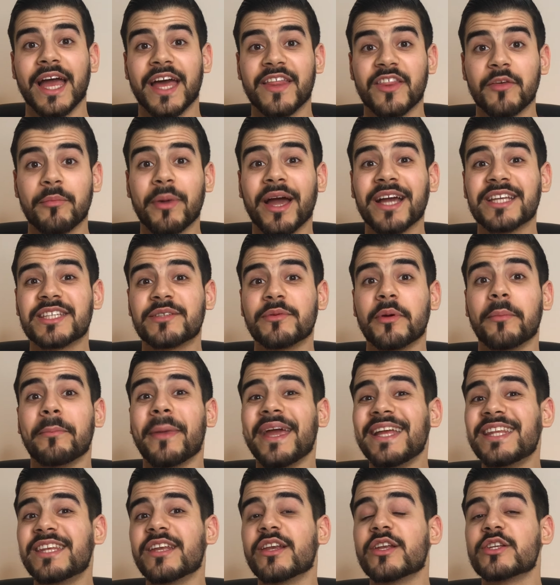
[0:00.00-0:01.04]
And the maximum
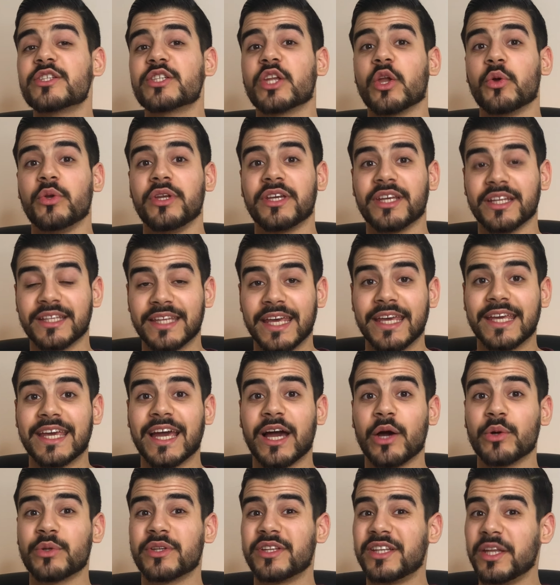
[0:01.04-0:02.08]
maintenance loan you can take
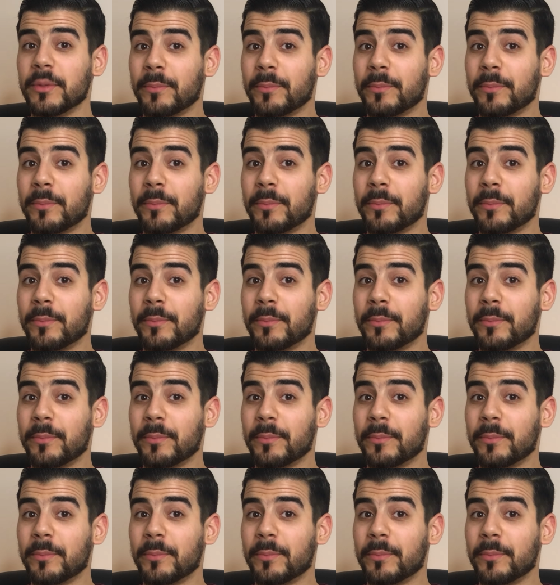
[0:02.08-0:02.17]
out